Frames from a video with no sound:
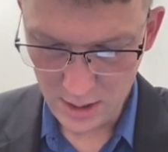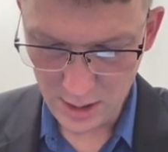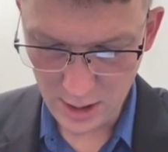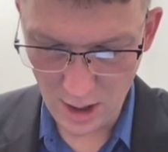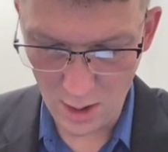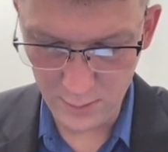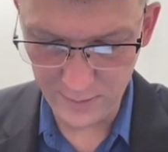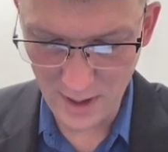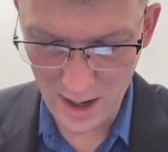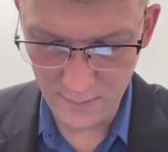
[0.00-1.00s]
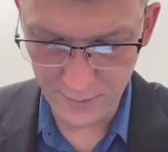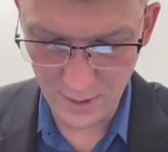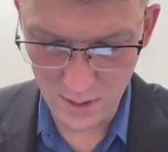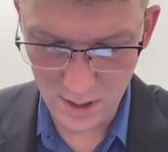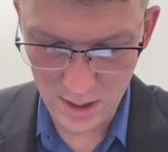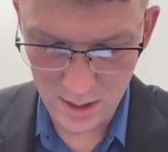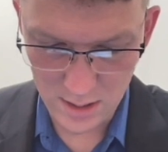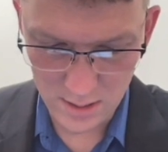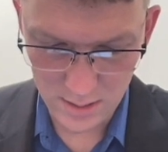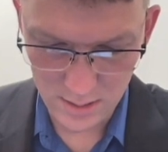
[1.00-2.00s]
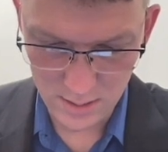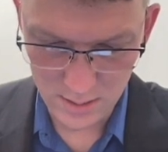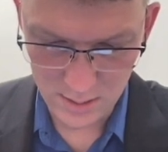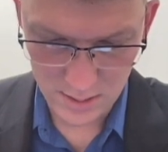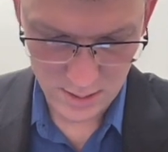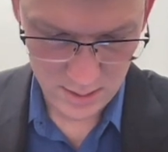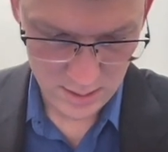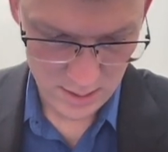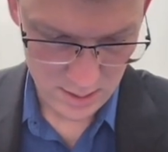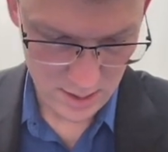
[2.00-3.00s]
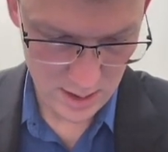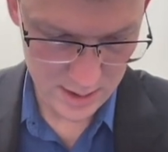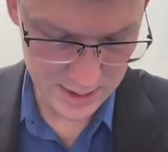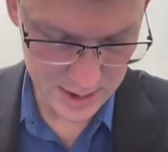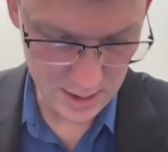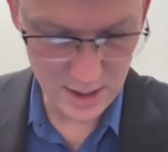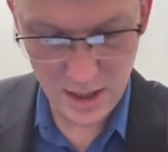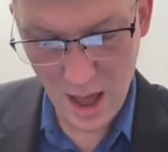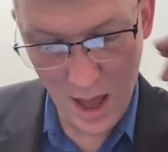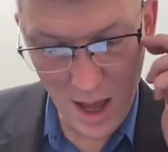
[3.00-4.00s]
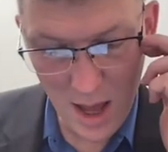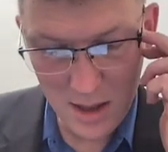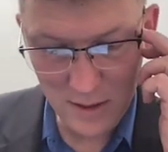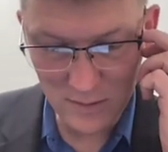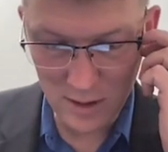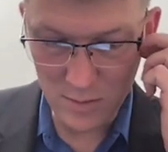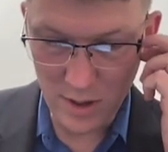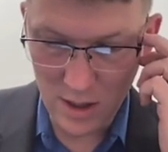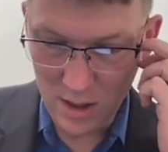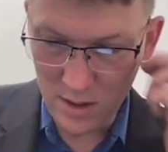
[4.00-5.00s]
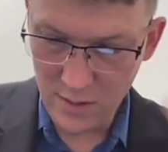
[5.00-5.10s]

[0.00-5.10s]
Cosine of 30, let's look at that. That's going to be